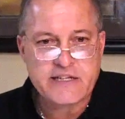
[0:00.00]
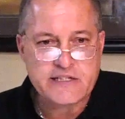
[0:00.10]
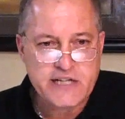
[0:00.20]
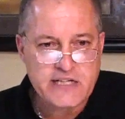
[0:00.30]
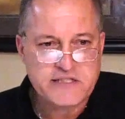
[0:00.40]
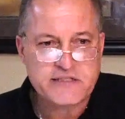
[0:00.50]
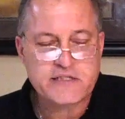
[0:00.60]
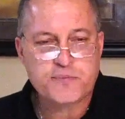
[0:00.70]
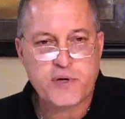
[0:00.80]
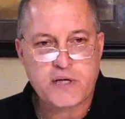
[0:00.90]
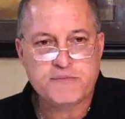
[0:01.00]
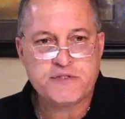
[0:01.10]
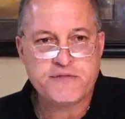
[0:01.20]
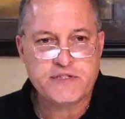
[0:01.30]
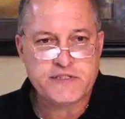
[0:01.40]
the Docetist problems
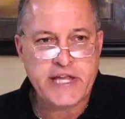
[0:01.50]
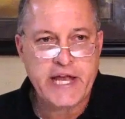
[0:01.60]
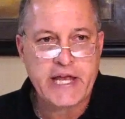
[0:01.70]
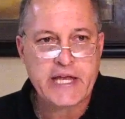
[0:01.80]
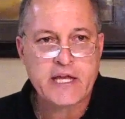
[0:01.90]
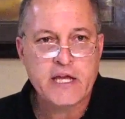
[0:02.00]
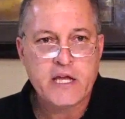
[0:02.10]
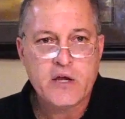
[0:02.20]
of his day,